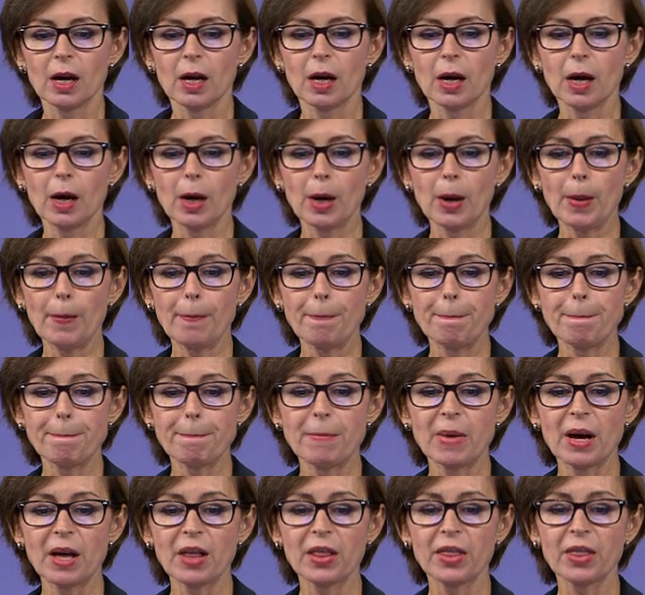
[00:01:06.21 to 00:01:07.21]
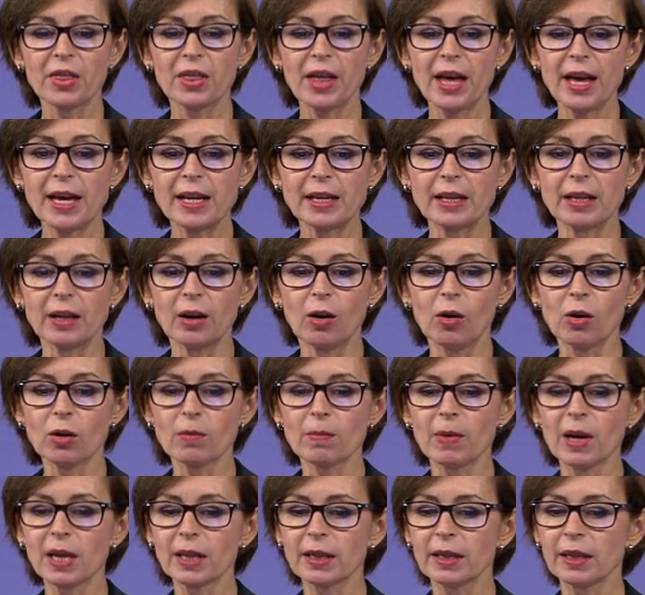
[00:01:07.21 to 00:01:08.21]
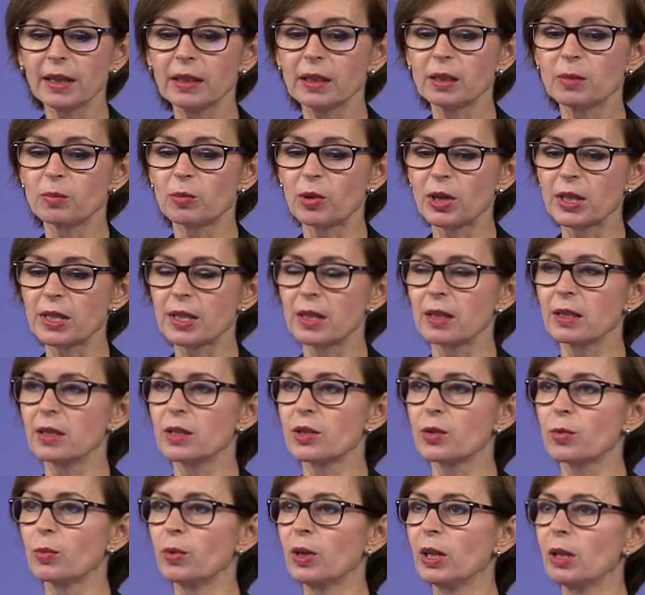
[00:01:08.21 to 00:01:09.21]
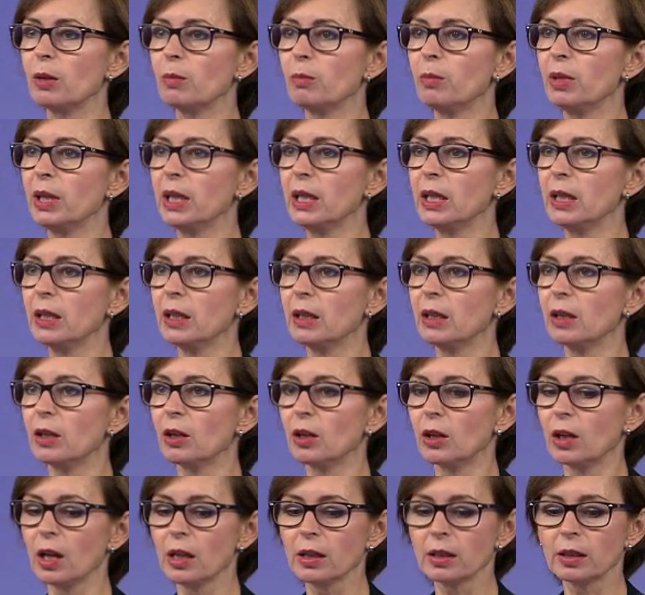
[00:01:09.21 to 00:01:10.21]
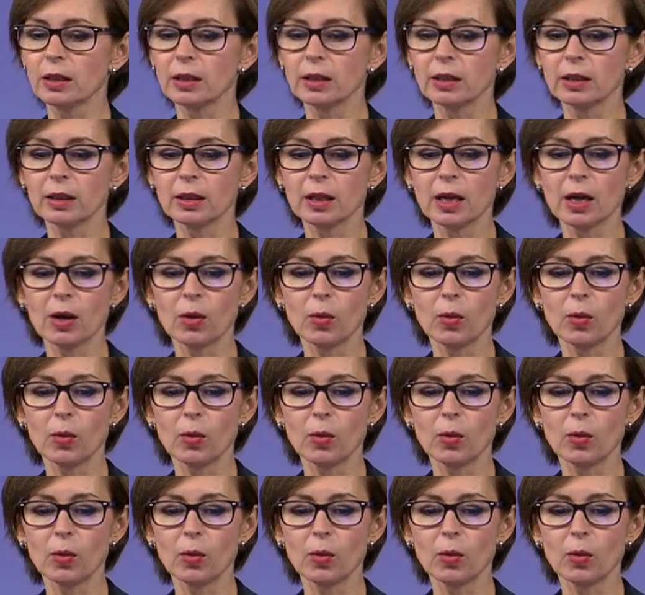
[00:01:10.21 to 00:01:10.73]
Then, on Monday, the President will be in London,